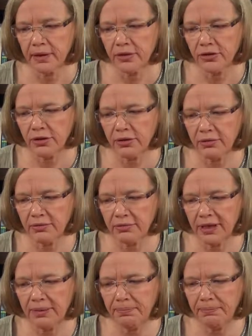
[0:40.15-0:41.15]
So
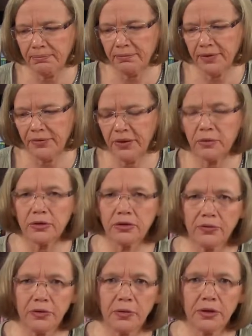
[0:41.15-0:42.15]
if you want
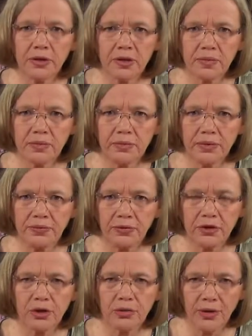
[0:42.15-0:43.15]
to
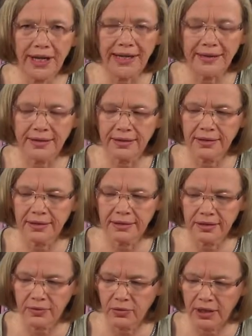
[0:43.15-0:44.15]
refer to grades, and
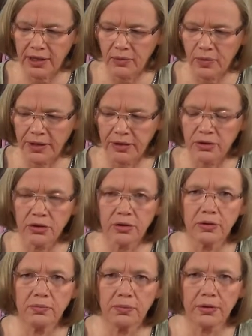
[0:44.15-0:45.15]
it's grade 1 and
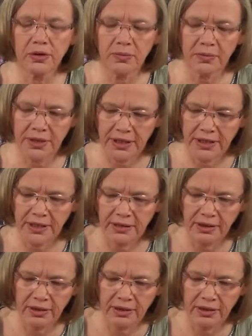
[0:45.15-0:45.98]
2 approximately, and